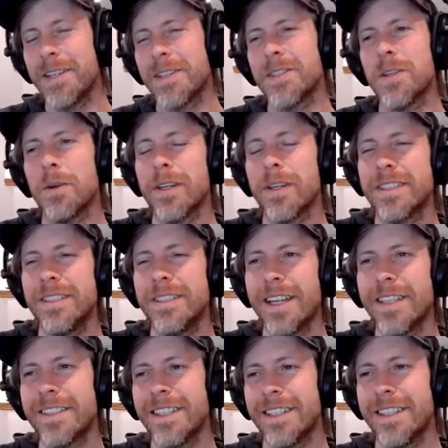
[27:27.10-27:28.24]
So it's
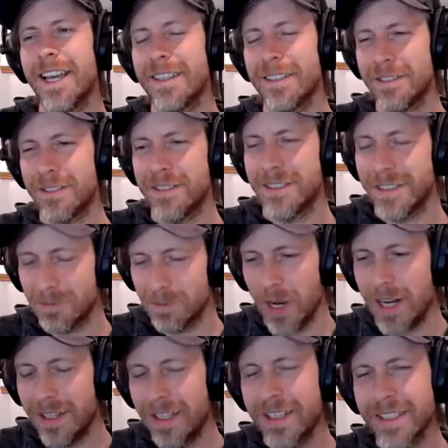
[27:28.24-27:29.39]
nice that that
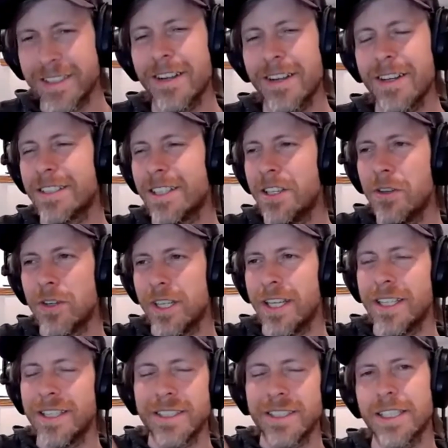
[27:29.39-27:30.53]
red thing is there because then you can
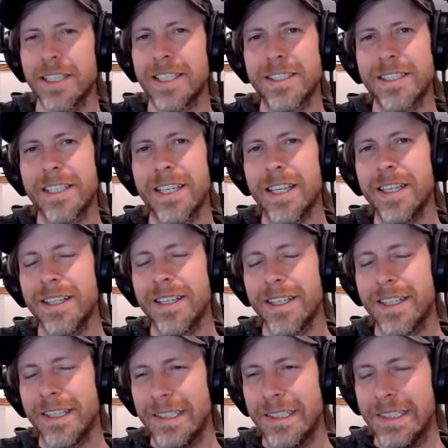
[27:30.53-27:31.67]
instantly see
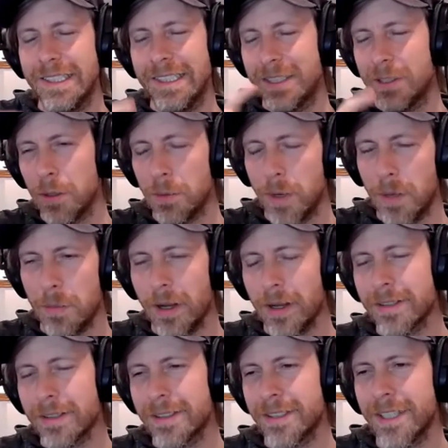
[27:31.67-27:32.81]
sorry, the red
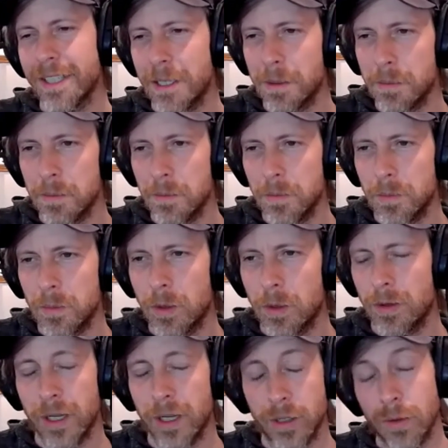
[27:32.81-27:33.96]
box, whether or
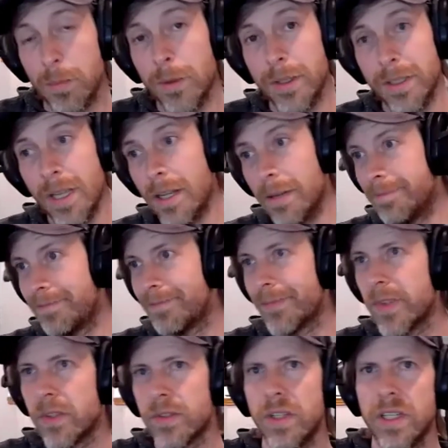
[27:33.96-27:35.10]
not you've uploaded data.
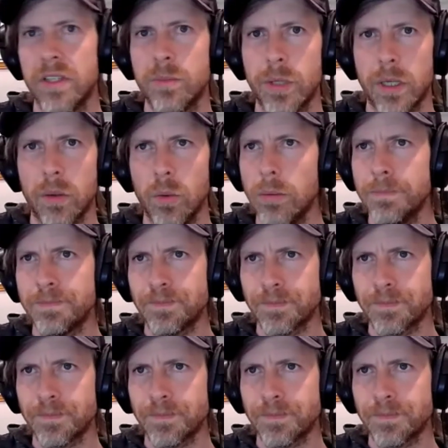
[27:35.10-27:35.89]
So that's pretty cool.